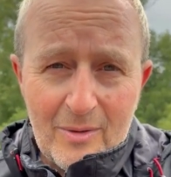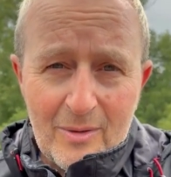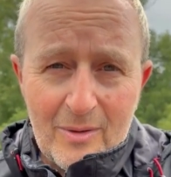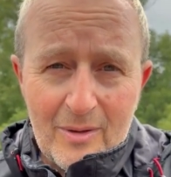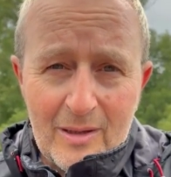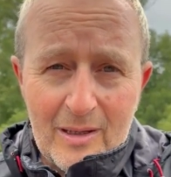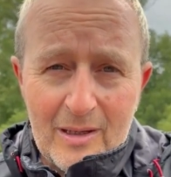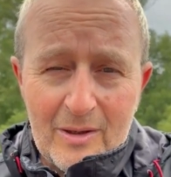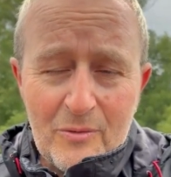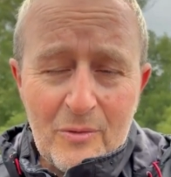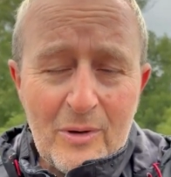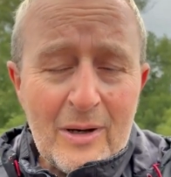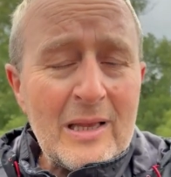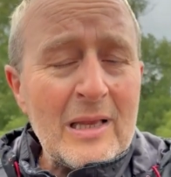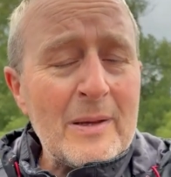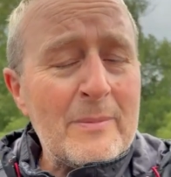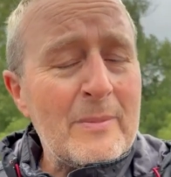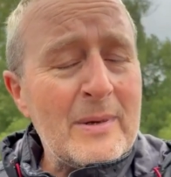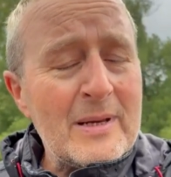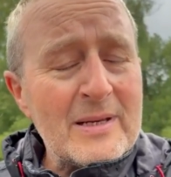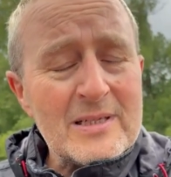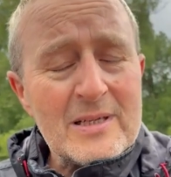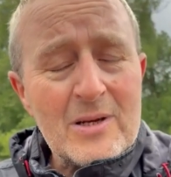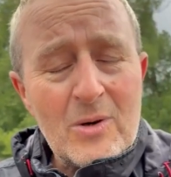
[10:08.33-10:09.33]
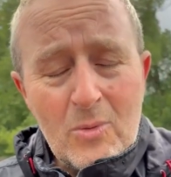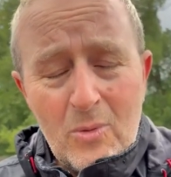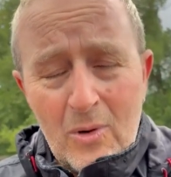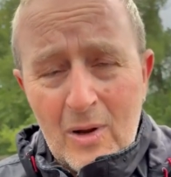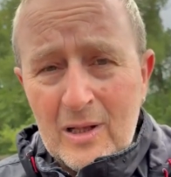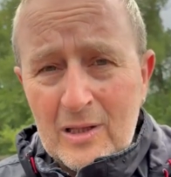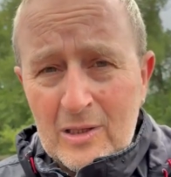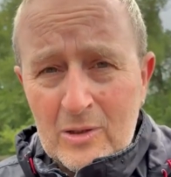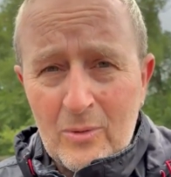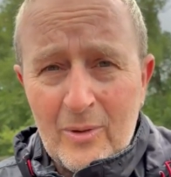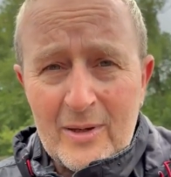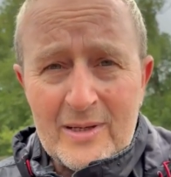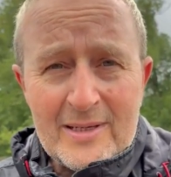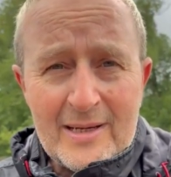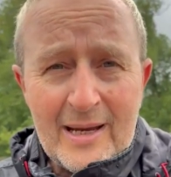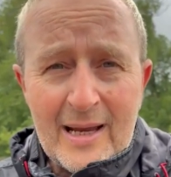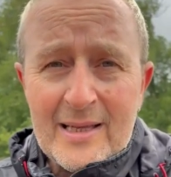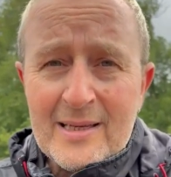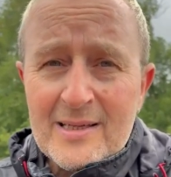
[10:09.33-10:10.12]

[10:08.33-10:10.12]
It really means the world to us getting